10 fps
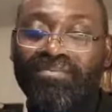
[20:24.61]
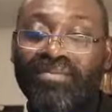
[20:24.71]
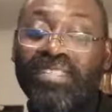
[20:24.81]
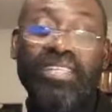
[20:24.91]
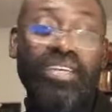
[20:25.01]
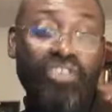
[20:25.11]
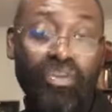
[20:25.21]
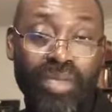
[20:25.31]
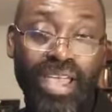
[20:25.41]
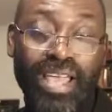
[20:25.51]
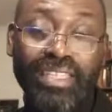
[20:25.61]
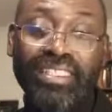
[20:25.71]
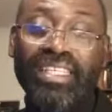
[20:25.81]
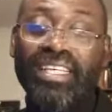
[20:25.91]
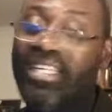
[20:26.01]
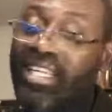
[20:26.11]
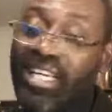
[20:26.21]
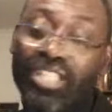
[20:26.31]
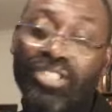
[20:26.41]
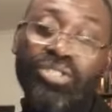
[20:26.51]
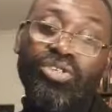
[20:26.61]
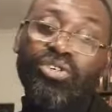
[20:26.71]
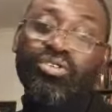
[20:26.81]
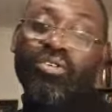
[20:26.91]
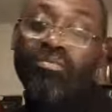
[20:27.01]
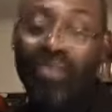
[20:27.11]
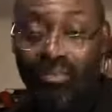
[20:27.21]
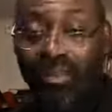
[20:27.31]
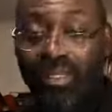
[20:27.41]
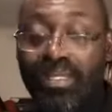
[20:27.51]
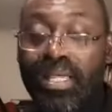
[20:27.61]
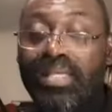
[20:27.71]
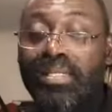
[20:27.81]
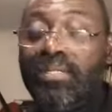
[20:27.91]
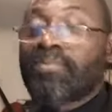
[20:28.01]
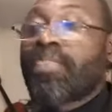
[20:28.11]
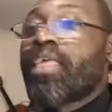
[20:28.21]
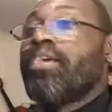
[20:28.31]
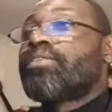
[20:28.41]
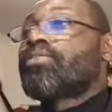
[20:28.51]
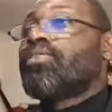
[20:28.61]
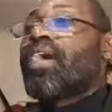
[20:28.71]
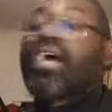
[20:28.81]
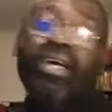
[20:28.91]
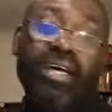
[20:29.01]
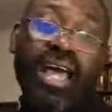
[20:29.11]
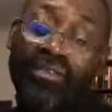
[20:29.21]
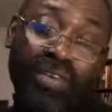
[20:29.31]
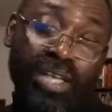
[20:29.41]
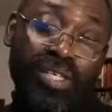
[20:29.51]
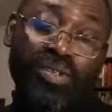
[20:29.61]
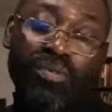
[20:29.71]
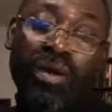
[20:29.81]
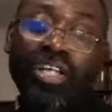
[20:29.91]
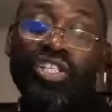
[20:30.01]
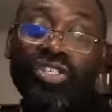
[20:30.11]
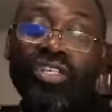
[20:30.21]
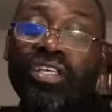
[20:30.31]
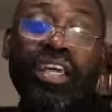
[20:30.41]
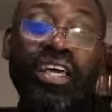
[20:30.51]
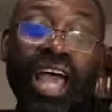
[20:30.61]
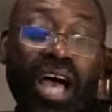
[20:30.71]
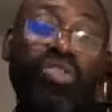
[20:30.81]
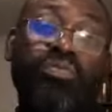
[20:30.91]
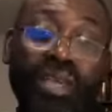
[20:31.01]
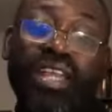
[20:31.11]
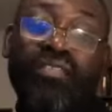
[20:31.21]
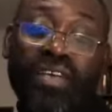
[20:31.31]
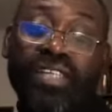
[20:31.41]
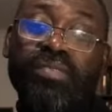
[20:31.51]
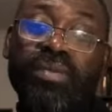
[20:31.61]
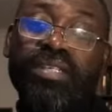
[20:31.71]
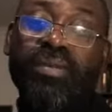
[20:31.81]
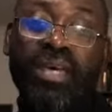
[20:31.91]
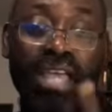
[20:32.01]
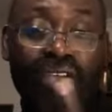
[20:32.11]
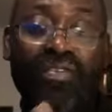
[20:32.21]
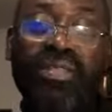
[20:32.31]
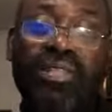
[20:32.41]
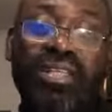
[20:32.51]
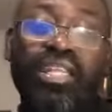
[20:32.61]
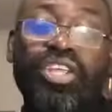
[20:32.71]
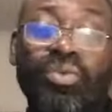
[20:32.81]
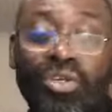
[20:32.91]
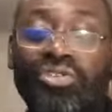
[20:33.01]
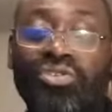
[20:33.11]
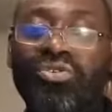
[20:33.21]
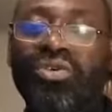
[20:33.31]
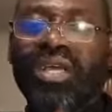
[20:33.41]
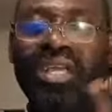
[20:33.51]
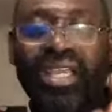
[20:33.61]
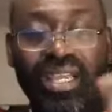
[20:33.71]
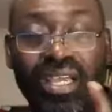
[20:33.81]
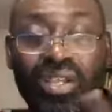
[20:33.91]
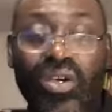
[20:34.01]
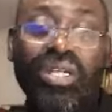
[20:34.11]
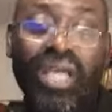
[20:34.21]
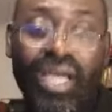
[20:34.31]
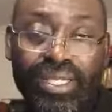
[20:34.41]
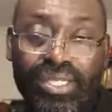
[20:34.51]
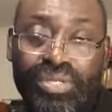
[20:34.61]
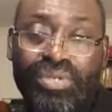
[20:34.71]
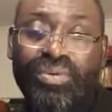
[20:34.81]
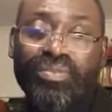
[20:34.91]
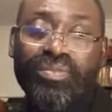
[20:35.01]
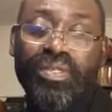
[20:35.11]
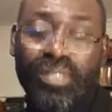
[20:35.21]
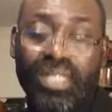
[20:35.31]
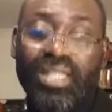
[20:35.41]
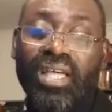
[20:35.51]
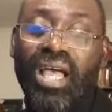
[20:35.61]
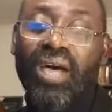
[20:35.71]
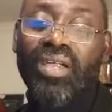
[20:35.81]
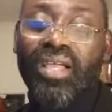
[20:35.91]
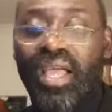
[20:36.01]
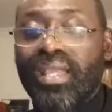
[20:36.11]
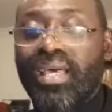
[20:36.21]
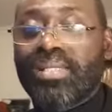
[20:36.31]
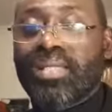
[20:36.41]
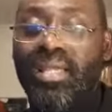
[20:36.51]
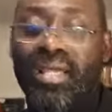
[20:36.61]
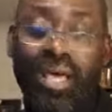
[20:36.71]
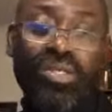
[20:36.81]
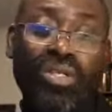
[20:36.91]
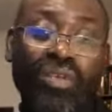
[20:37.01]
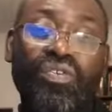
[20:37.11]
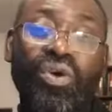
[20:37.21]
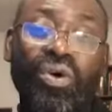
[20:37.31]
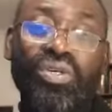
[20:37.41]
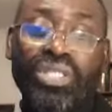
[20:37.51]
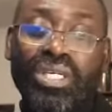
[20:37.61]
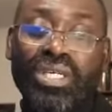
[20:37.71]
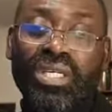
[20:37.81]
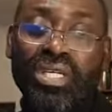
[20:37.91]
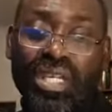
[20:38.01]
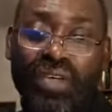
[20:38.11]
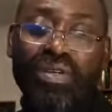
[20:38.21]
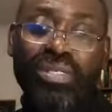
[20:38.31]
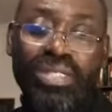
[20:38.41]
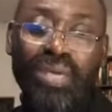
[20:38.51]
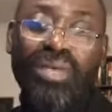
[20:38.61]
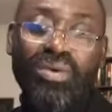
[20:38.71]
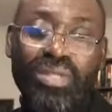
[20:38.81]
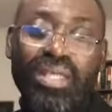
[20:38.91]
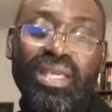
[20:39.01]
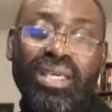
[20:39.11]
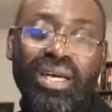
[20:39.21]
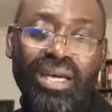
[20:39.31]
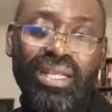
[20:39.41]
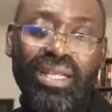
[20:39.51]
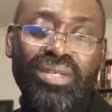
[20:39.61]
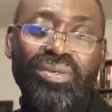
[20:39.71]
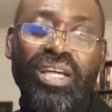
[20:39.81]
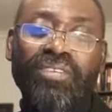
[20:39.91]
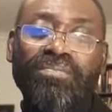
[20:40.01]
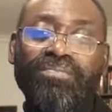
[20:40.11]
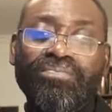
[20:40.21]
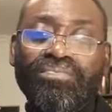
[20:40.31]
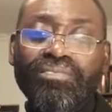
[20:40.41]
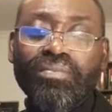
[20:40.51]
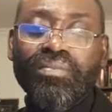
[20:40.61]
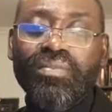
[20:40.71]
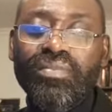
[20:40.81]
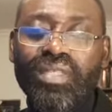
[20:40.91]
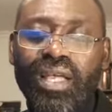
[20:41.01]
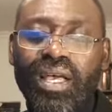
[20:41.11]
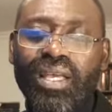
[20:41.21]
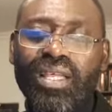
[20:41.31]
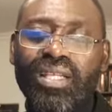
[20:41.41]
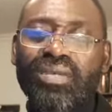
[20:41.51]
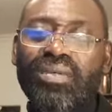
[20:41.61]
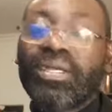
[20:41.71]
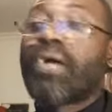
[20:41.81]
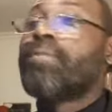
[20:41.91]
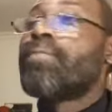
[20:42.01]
He said, remain and do my business. So I can't advise you much how to make an investment, but everything that you want to do, let God guide you. Seek the guidance and the counsel of God in every step that you take. Hallelujah. Hallelujah.